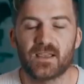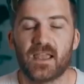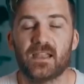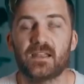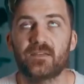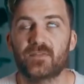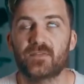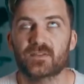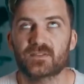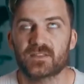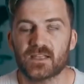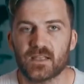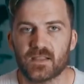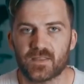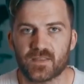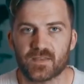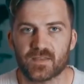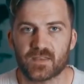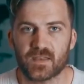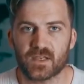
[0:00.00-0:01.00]
And if there's
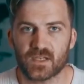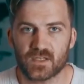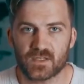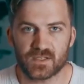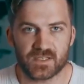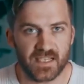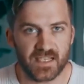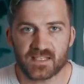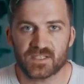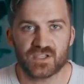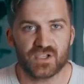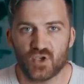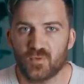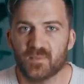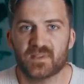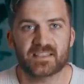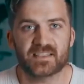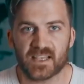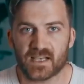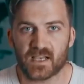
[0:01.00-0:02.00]
anything that gets
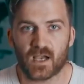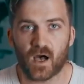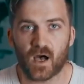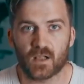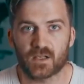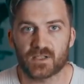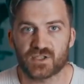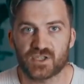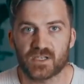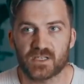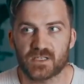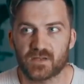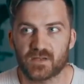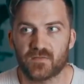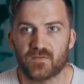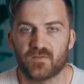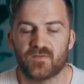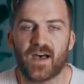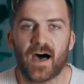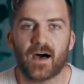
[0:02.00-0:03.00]
human psychology to
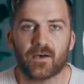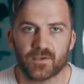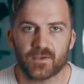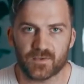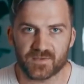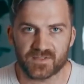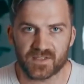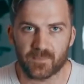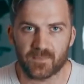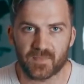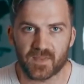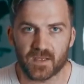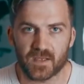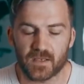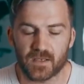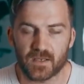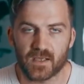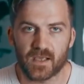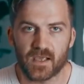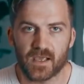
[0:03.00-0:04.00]
value
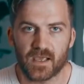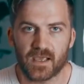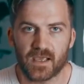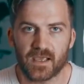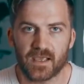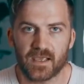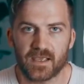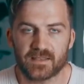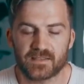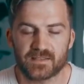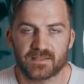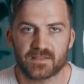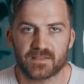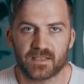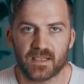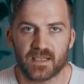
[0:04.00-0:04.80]
something, it's